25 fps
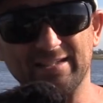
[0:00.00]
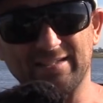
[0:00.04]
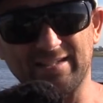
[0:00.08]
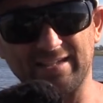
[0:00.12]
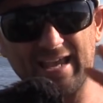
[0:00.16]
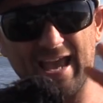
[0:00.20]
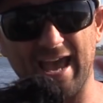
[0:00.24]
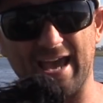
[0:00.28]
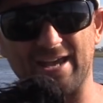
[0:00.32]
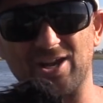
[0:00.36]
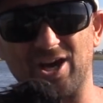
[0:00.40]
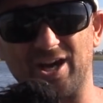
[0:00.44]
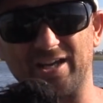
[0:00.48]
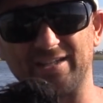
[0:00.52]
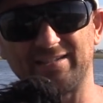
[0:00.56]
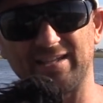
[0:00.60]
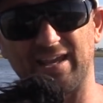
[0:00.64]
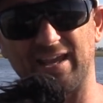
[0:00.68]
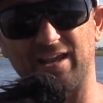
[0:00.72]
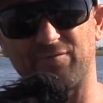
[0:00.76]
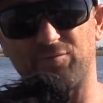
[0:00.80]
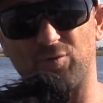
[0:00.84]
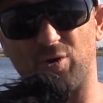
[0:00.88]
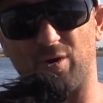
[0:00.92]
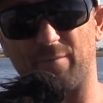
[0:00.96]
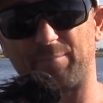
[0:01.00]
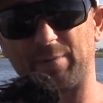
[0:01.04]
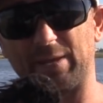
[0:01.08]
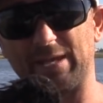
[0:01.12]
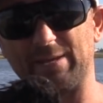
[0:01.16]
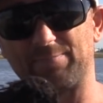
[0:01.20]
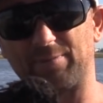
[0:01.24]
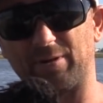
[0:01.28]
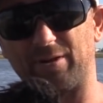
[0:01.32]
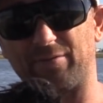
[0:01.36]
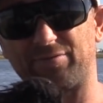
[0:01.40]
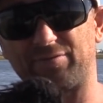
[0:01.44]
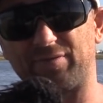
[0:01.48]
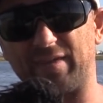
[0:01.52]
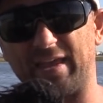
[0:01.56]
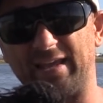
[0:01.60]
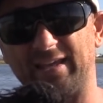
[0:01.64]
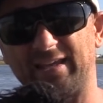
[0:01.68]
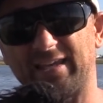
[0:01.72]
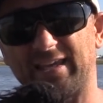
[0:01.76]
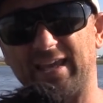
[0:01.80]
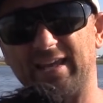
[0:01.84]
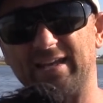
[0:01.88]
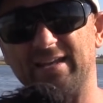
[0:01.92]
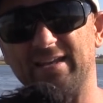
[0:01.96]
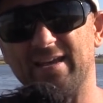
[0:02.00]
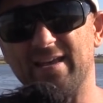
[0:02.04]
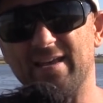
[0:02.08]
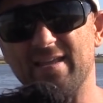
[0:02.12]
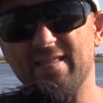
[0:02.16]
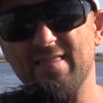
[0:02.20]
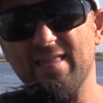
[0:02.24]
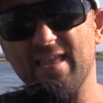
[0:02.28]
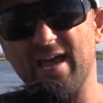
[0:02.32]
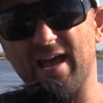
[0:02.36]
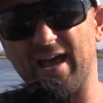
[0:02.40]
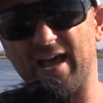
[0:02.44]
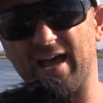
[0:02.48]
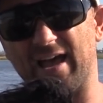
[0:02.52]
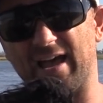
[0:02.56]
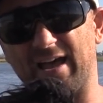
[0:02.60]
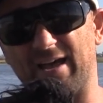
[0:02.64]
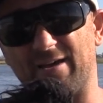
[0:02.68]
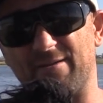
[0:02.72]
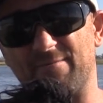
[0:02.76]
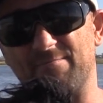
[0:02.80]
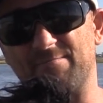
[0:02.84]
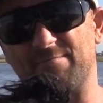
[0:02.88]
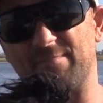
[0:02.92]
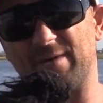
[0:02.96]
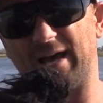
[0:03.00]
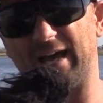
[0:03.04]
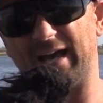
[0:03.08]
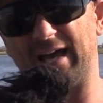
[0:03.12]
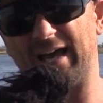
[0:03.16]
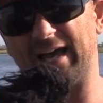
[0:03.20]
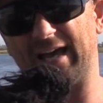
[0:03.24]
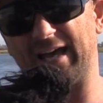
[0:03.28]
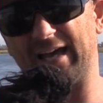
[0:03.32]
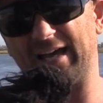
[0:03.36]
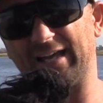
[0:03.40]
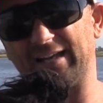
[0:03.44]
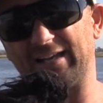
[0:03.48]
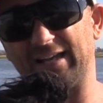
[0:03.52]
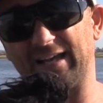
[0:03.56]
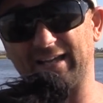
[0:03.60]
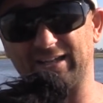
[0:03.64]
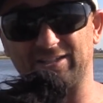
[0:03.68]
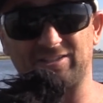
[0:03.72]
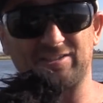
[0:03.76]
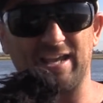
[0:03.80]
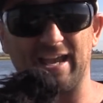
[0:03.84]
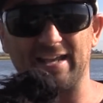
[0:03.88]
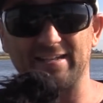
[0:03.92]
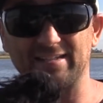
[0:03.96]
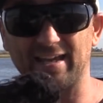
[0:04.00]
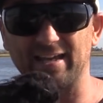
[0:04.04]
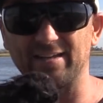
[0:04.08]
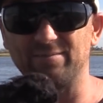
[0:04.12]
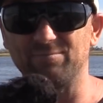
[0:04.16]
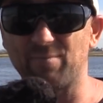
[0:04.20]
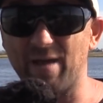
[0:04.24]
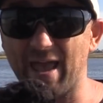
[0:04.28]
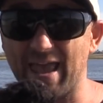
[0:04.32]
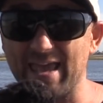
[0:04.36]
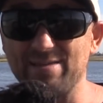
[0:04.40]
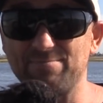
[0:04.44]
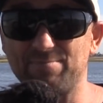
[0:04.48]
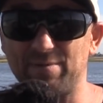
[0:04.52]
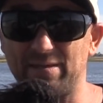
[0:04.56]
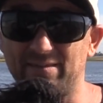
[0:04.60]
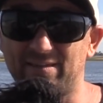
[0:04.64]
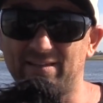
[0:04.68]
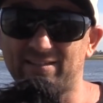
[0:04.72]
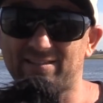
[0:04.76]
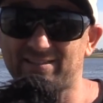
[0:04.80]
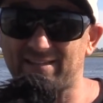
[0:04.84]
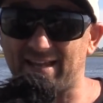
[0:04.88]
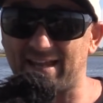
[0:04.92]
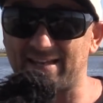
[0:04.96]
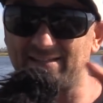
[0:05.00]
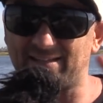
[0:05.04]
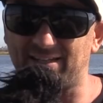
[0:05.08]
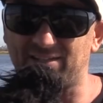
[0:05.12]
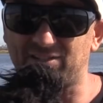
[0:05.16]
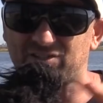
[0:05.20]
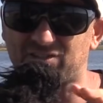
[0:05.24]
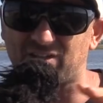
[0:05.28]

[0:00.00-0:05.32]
to get an idea of what people are thinking. Like I said, and maybe this Send It